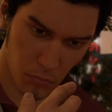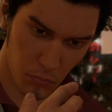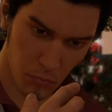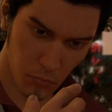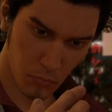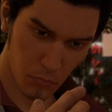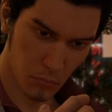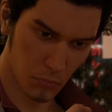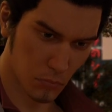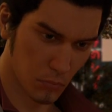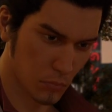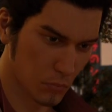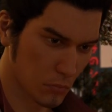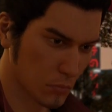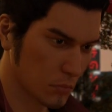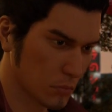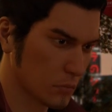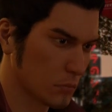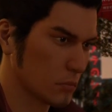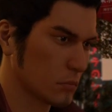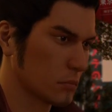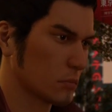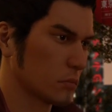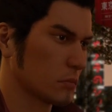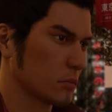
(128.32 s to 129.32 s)

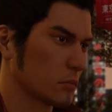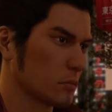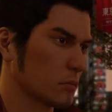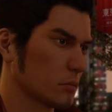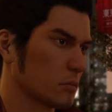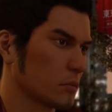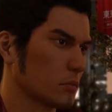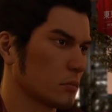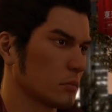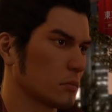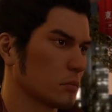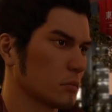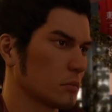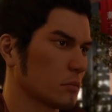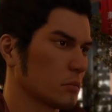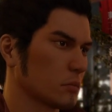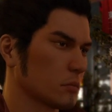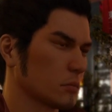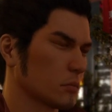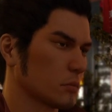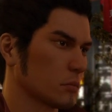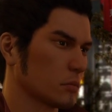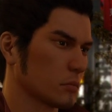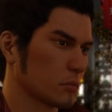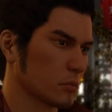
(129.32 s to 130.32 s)

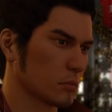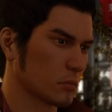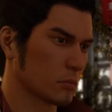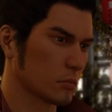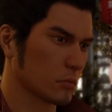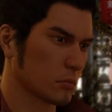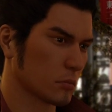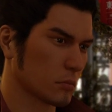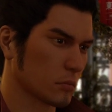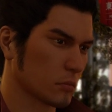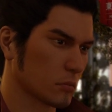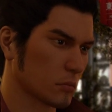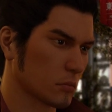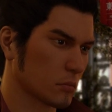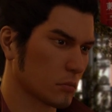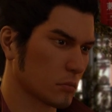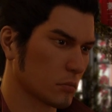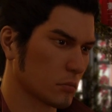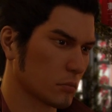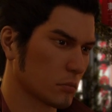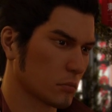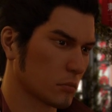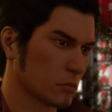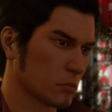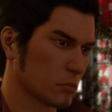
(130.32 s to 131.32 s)

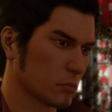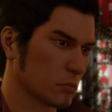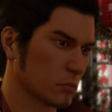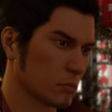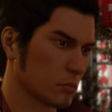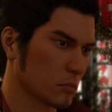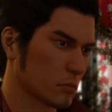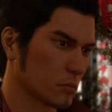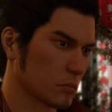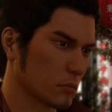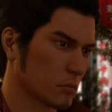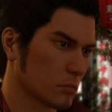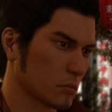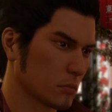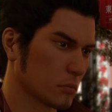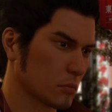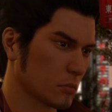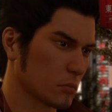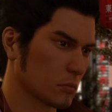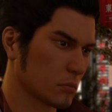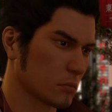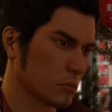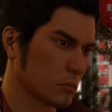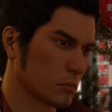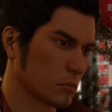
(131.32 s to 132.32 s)

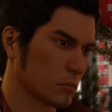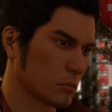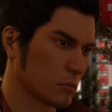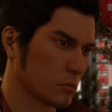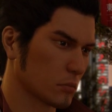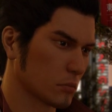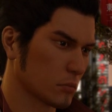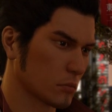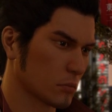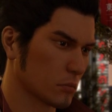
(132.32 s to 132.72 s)
[no speech]